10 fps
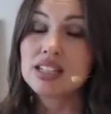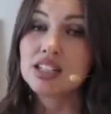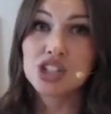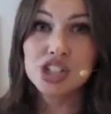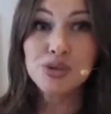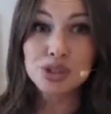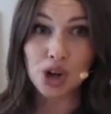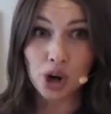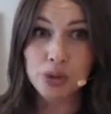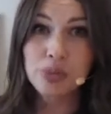And she was
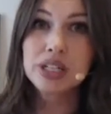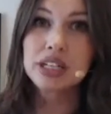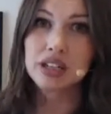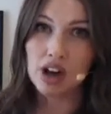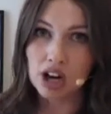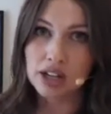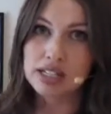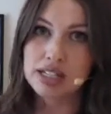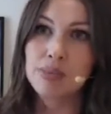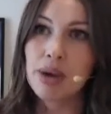open and
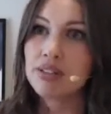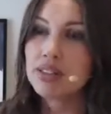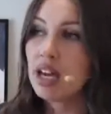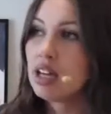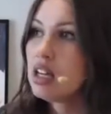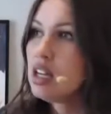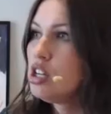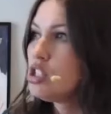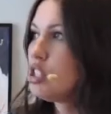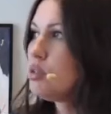honest about that.
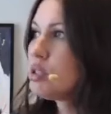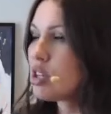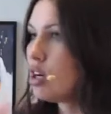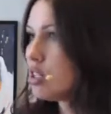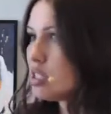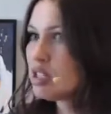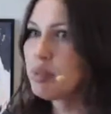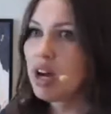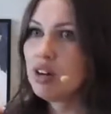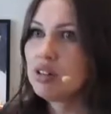She was honest
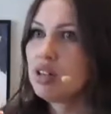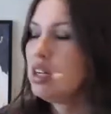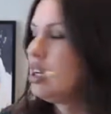about,